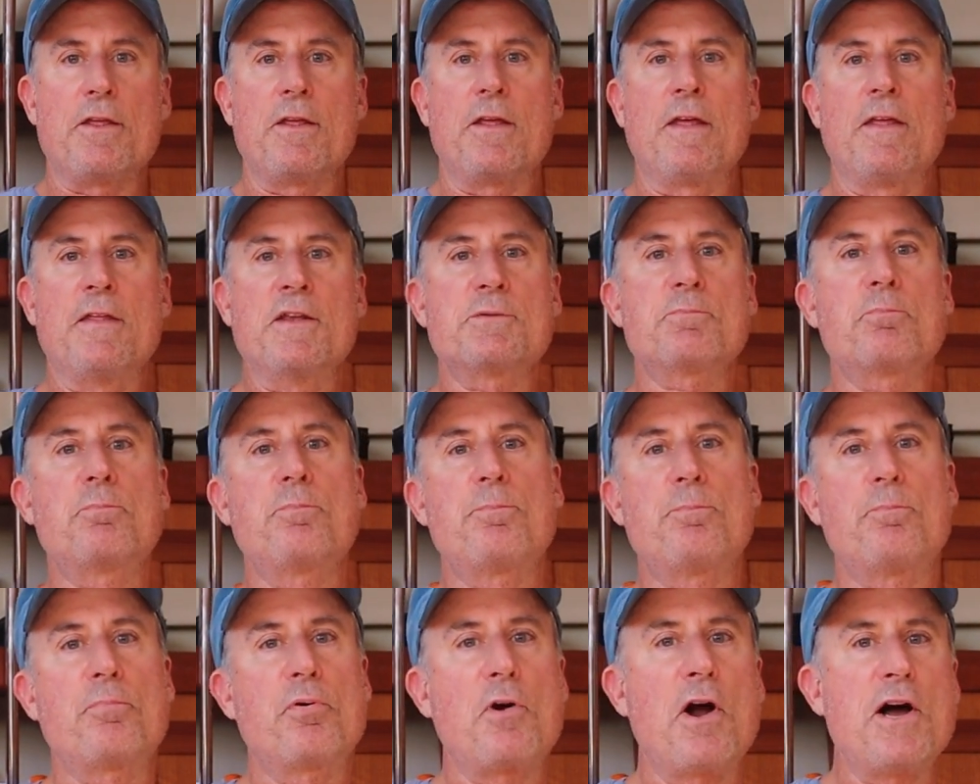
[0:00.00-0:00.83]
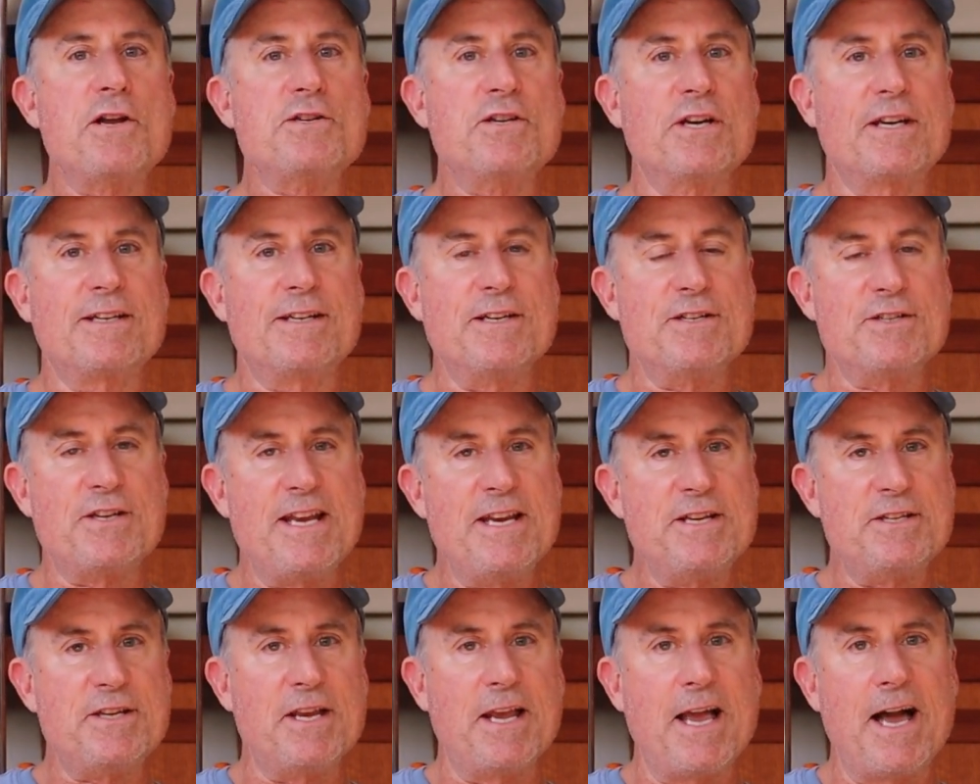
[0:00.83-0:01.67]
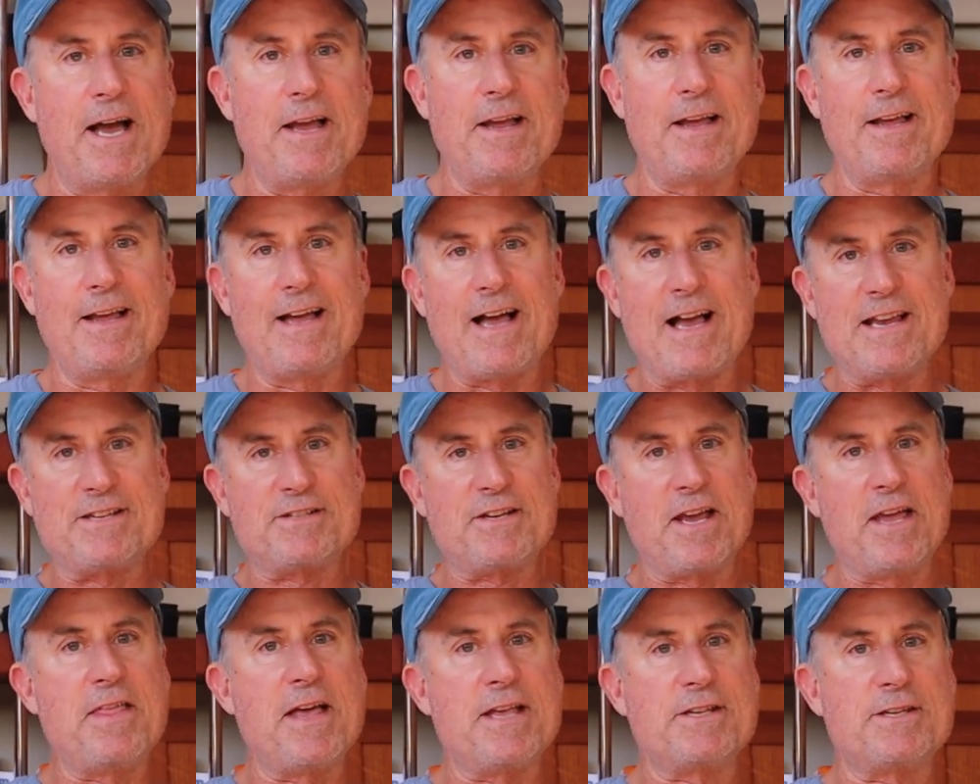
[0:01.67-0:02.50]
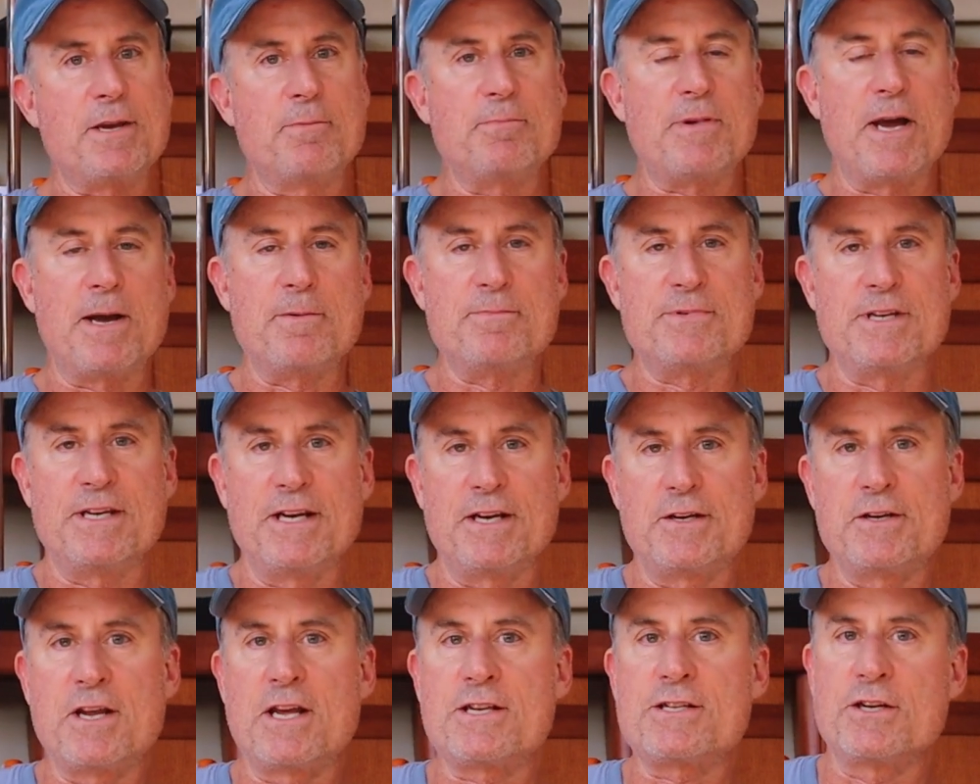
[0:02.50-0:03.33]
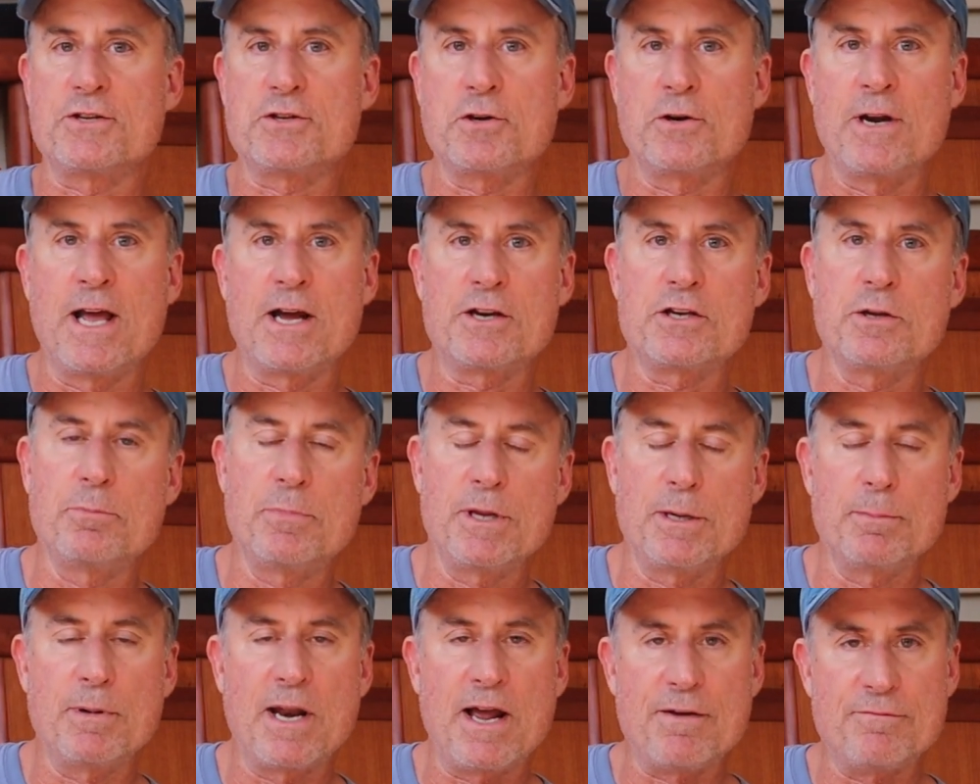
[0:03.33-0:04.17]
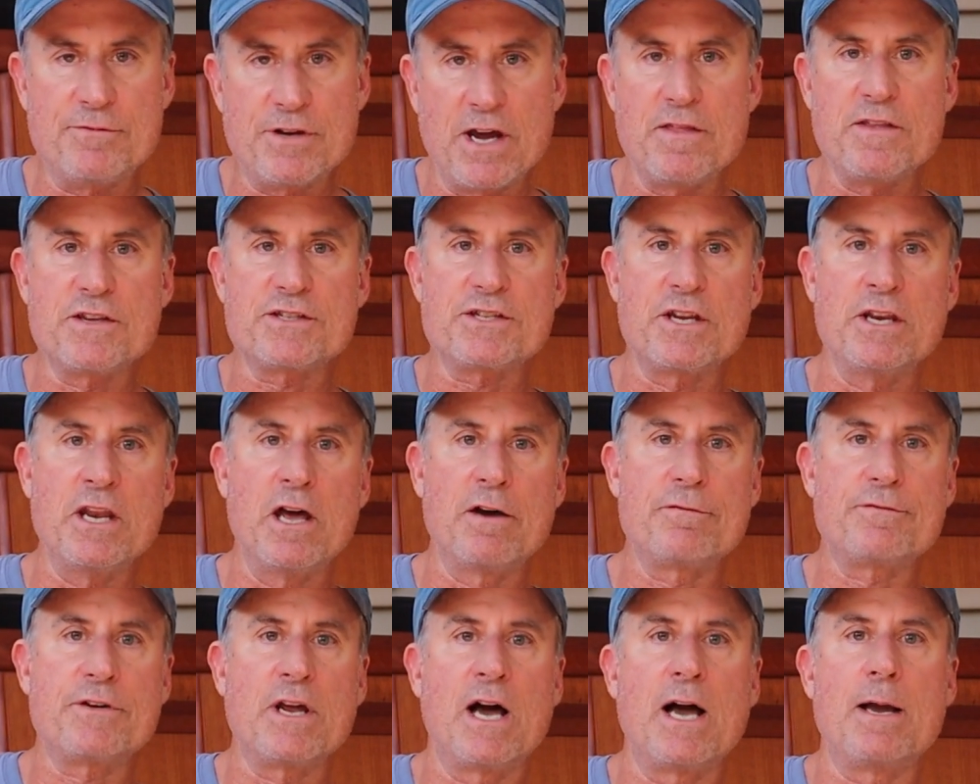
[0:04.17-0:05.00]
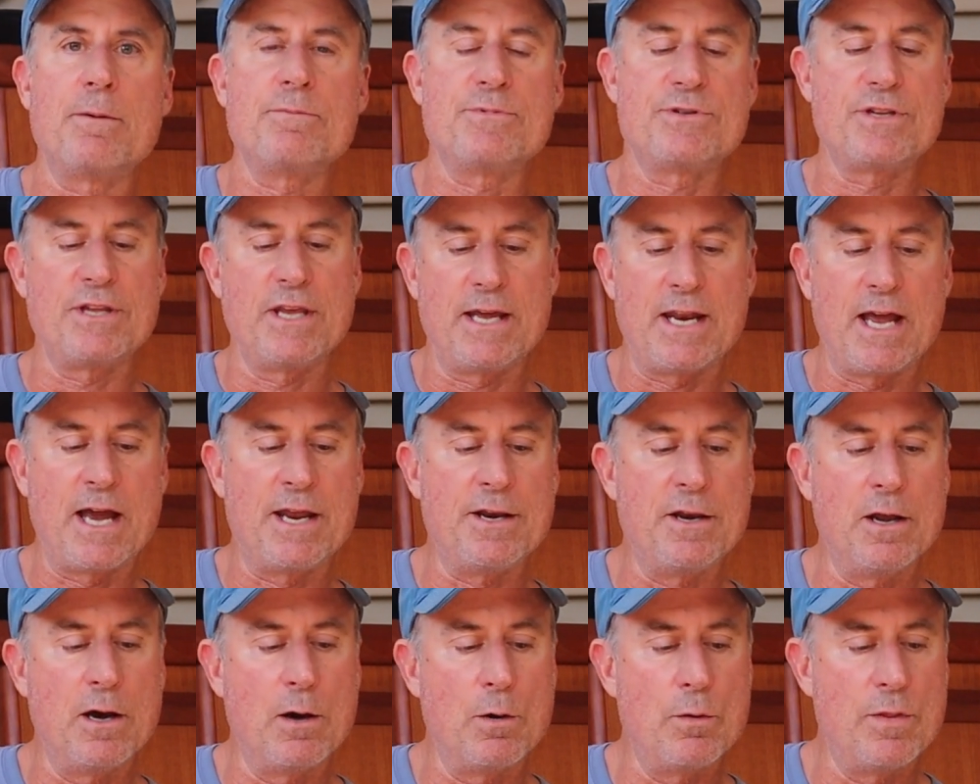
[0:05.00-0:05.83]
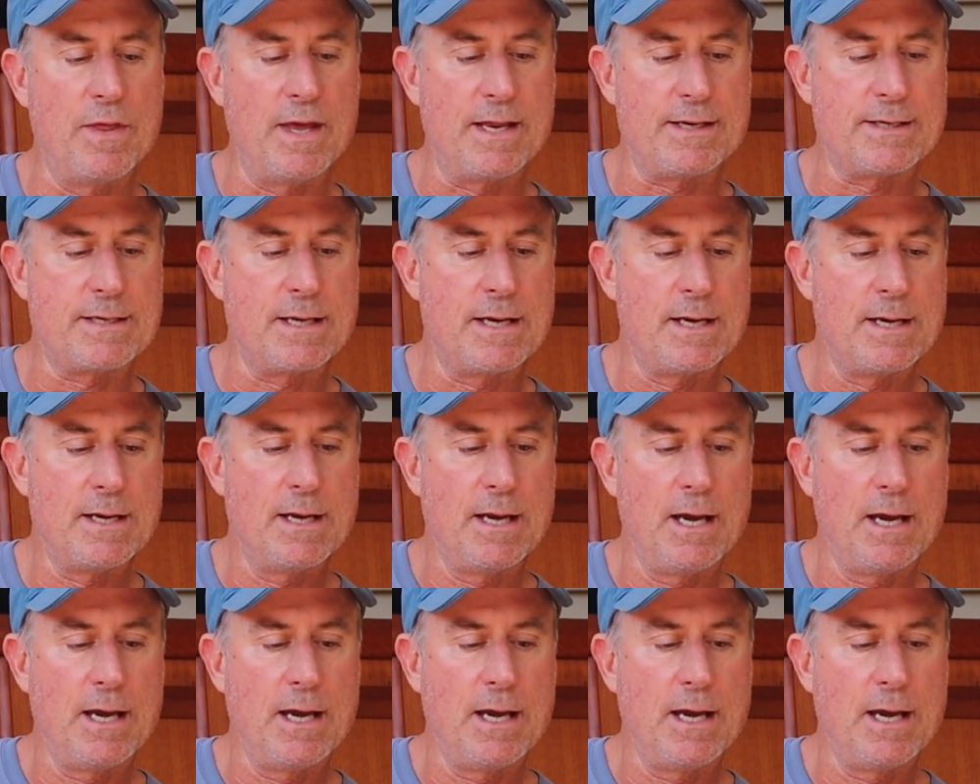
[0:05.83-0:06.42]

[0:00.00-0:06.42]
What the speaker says: This project is easy. I say that sometimes and it doesn't turn out to be, but I've done this enough times that I know that